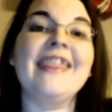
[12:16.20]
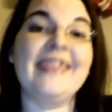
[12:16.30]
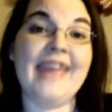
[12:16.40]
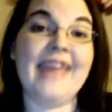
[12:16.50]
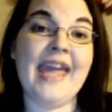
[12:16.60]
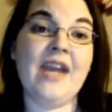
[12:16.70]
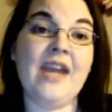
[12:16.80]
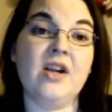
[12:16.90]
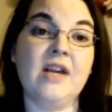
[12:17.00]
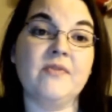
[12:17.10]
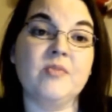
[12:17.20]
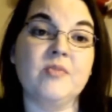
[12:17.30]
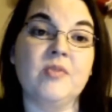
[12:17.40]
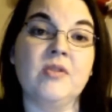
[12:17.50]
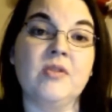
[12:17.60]
they are
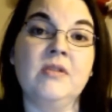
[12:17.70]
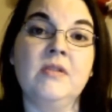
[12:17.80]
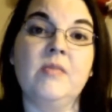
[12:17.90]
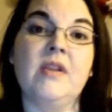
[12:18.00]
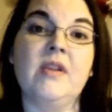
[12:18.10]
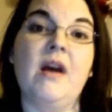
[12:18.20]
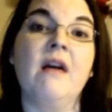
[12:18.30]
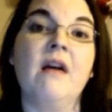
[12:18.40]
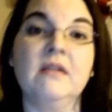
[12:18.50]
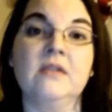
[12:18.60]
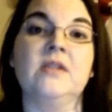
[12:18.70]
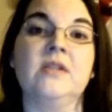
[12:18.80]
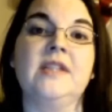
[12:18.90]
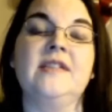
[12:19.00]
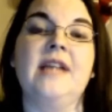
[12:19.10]
comfortable with our
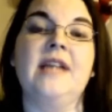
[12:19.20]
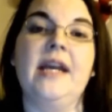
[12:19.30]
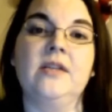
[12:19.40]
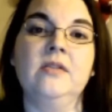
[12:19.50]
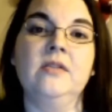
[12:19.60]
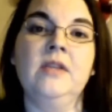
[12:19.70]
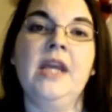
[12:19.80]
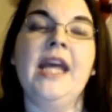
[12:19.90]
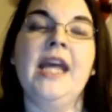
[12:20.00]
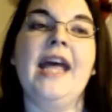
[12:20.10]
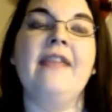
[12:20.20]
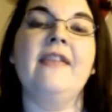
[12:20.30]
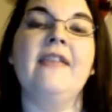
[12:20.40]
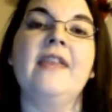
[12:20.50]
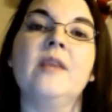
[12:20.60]
learning style and
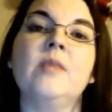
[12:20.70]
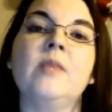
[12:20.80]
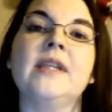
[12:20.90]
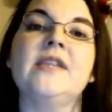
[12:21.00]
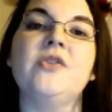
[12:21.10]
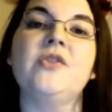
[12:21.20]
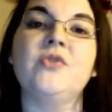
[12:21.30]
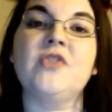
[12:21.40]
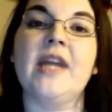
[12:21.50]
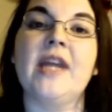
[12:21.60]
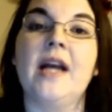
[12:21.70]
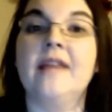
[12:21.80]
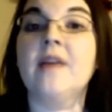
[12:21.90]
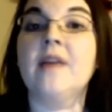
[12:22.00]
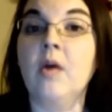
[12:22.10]
that they're willing to set
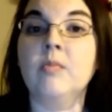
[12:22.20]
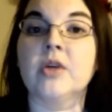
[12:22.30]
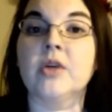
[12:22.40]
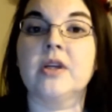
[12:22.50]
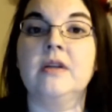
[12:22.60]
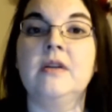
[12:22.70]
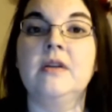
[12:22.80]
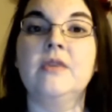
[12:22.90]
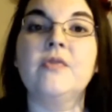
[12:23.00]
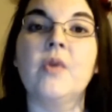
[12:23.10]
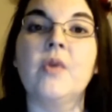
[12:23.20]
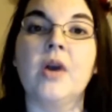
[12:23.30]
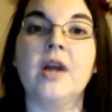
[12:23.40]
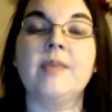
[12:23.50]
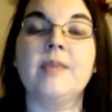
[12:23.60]
us homework for
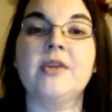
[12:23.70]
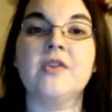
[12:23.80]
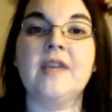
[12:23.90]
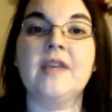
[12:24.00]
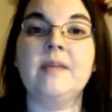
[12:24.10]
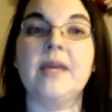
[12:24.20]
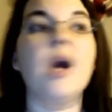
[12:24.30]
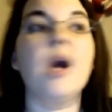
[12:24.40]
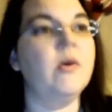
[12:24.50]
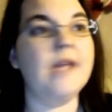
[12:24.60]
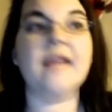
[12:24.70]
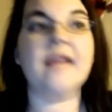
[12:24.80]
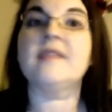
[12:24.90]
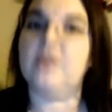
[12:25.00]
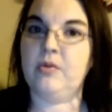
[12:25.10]
occupational therapy. Oh
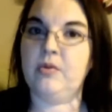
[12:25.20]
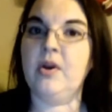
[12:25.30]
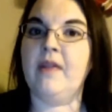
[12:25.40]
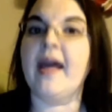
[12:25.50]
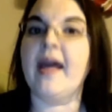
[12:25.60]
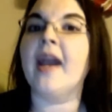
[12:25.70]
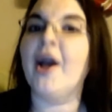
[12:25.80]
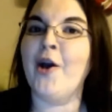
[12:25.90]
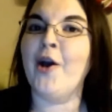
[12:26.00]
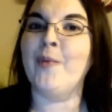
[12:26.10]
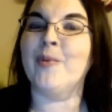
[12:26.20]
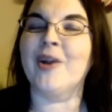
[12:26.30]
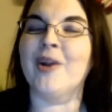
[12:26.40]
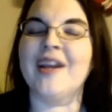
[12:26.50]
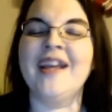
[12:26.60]
yes, you heard that,
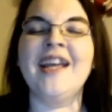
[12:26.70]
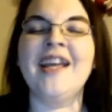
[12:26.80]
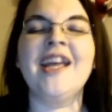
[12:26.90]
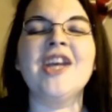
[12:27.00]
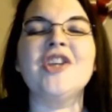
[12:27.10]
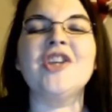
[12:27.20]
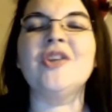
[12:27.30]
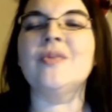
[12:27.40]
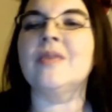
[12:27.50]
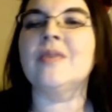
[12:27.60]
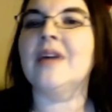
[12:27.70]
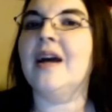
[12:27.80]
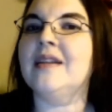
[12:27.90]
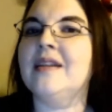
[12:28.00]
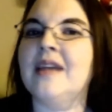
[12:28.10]
homework. You will
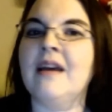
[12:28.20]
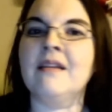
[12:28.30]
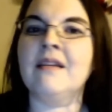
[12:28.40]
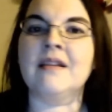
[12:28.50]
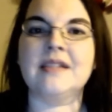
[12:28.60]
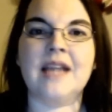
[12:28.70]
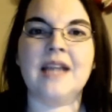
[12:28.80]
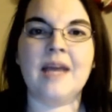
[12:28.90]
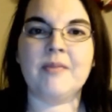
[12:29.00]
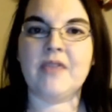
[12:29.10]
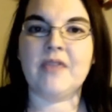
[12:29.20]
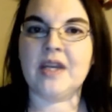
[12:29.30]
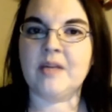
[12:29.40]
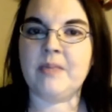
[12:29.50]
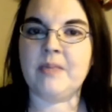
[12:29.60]
cut down on the time of
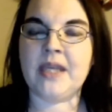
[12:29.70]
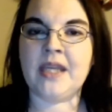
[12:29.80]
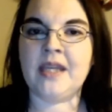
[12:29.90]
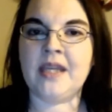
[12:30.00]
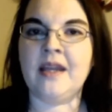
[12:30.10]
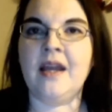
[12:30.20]
therapy.